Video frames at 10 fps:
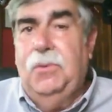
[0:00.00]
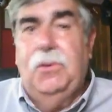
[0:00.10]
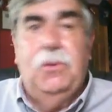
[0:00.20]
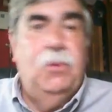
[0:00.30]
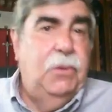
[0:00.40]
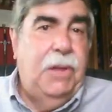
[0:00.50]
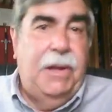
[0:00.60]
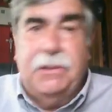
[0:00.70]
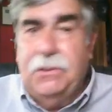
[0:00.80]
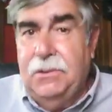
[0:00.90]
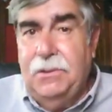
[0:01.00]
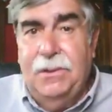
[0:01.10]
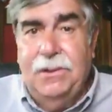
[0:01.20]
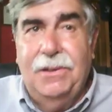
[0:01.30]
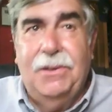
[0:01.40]
the new lights,
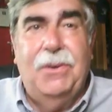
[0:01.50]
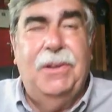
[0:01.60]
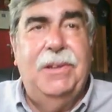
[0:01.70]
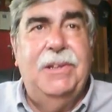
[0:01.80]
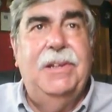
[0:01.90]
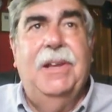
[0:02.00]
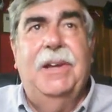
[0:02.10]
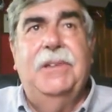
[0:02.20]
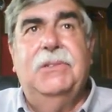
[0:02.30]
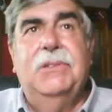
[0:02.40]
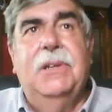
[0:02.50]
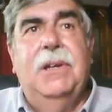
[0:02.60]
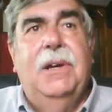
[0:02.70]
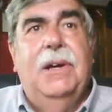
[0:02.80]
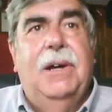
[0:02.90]
LED lights.
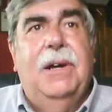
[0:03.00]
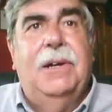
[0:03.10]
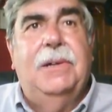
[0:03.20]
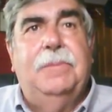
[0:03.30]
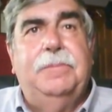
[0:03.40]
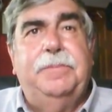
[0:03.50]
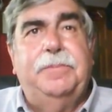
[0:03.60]
Um,